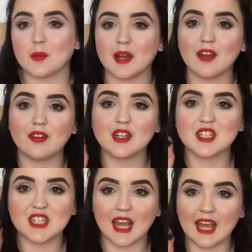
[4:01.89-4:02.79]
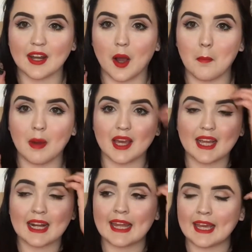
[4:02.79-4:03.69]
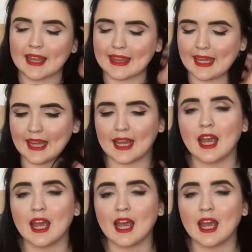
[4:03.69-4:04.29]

So when I've got to 10 on my clicker thing,